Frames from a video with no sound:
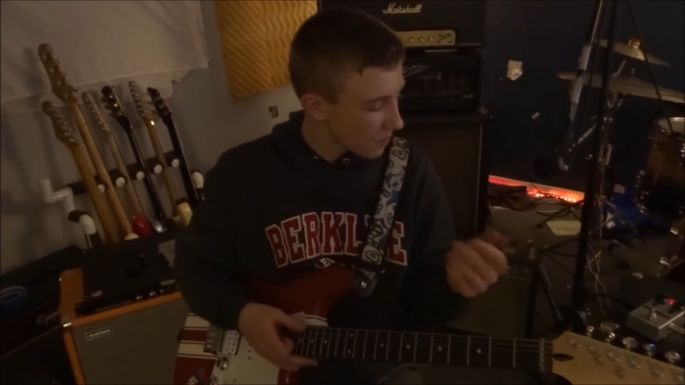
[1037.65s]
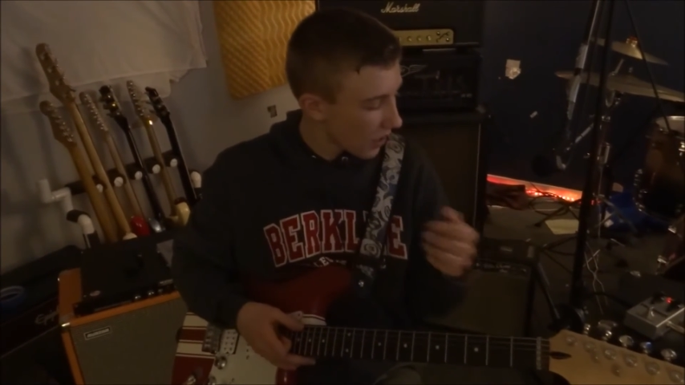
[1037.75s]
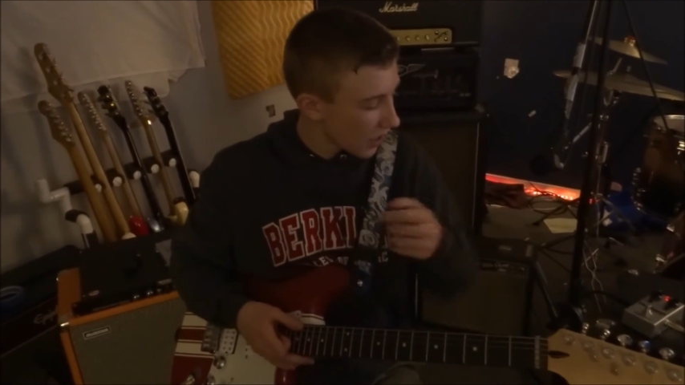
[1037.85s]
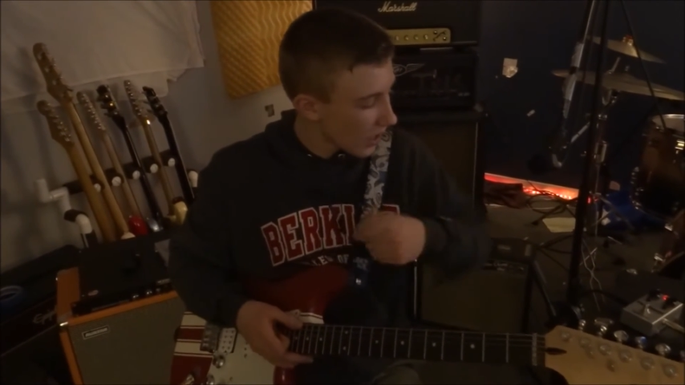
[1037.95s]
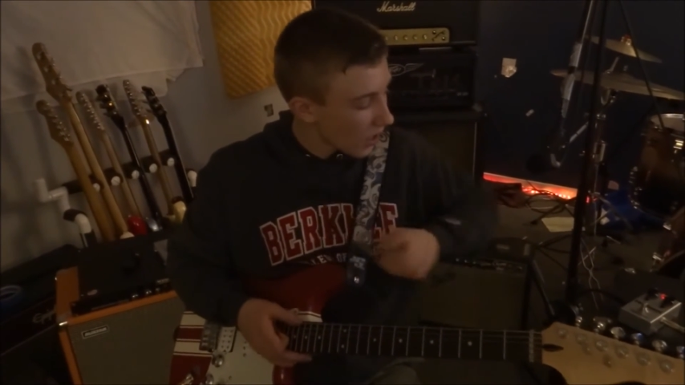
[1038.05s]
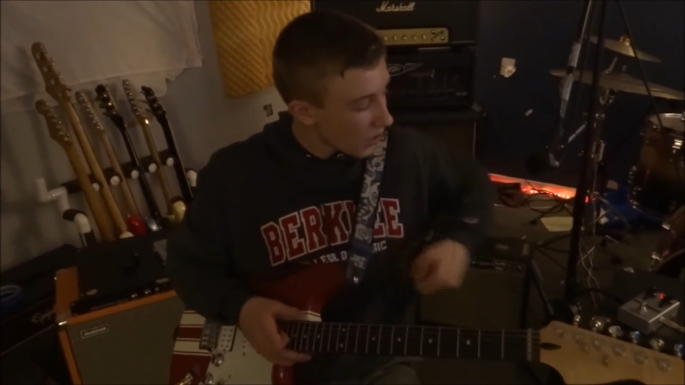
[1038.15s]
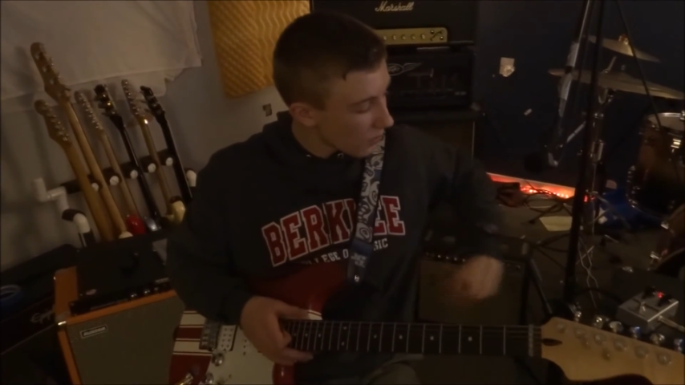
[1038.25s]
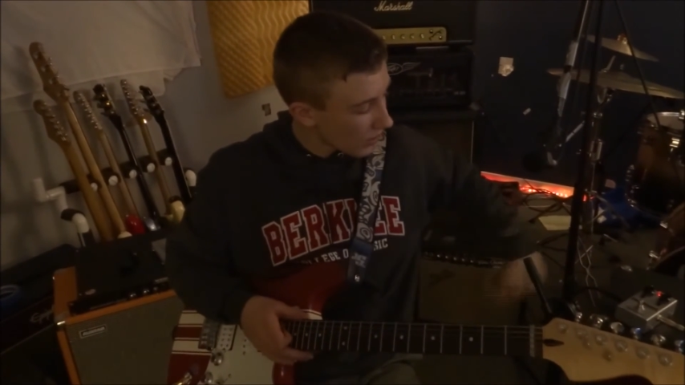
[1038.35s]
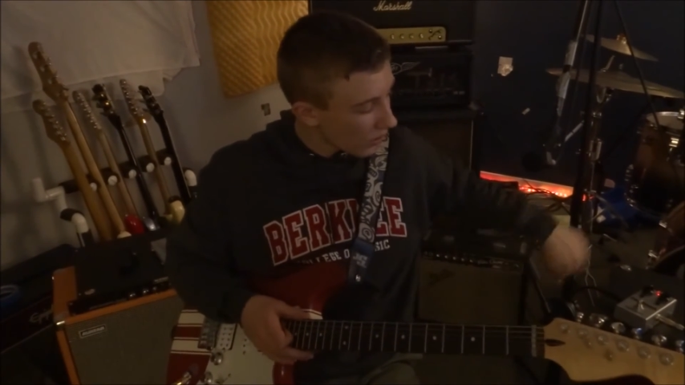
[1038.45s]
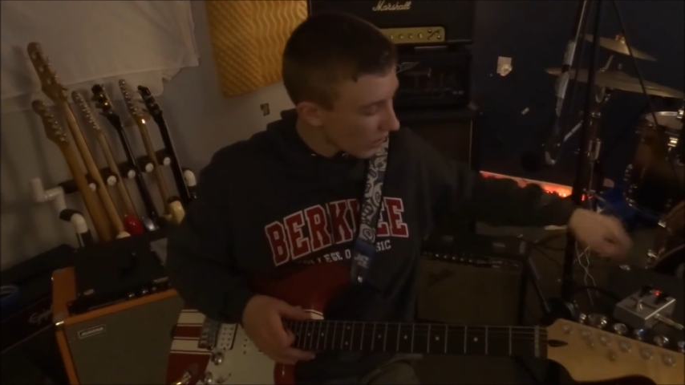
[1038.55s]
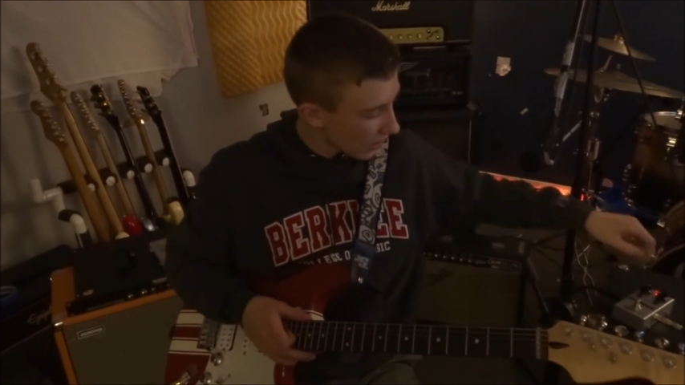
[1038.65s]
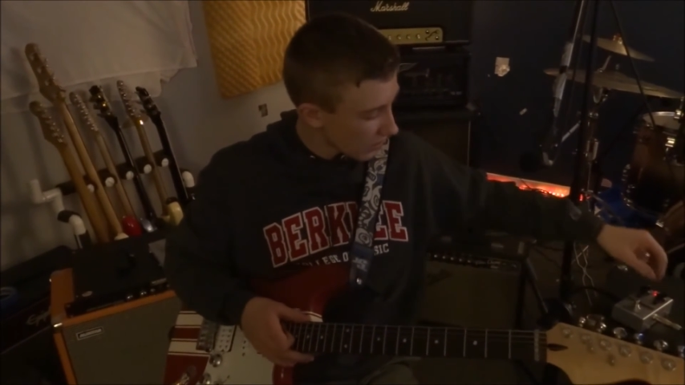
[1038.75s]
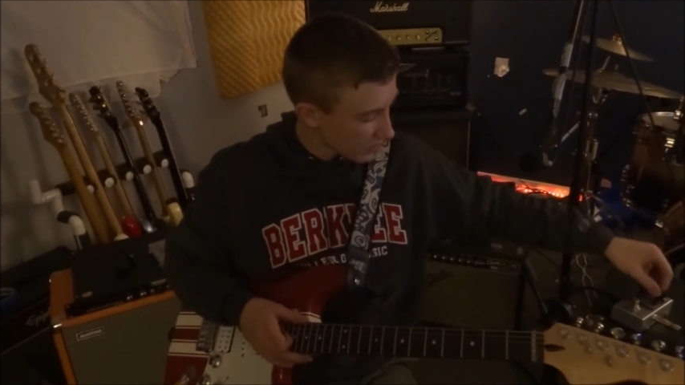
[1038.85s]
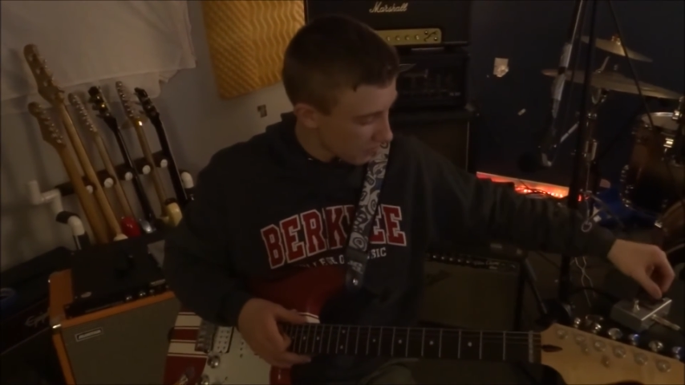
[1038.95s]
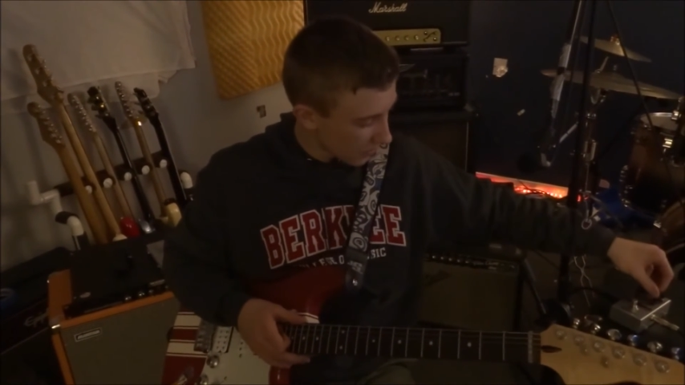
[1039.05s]
I
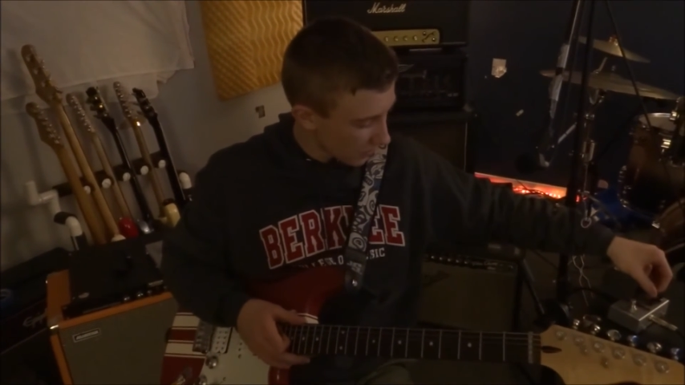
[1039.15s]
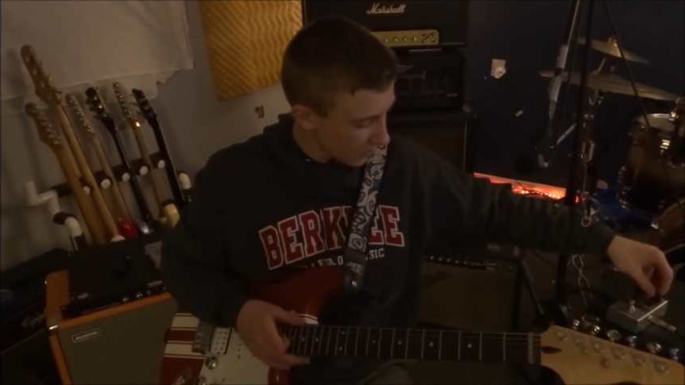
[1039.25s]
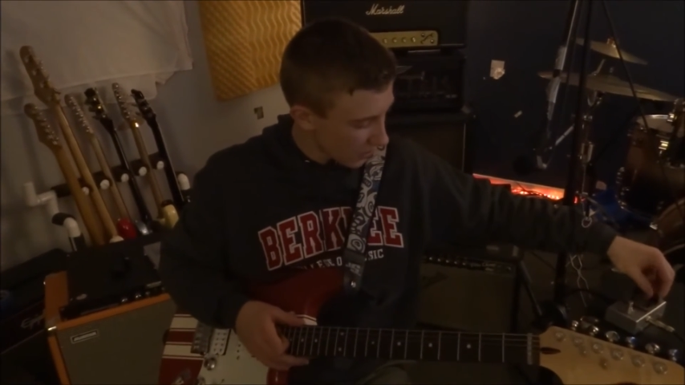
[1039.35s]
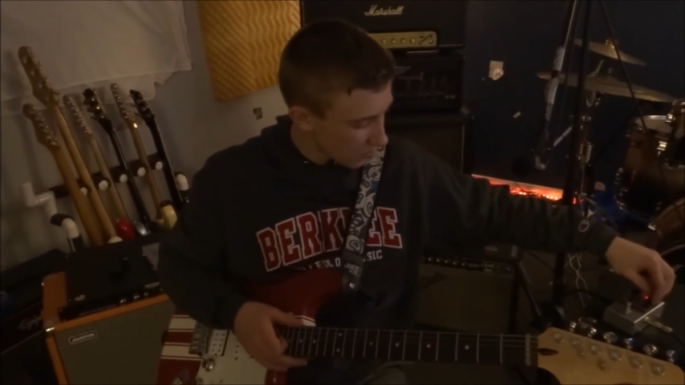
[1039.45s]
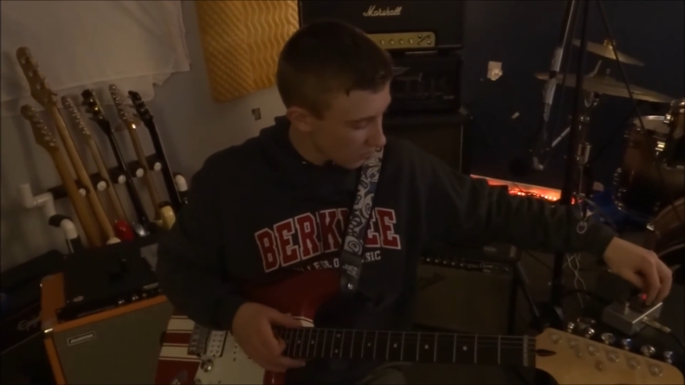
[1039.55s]
got this pedal because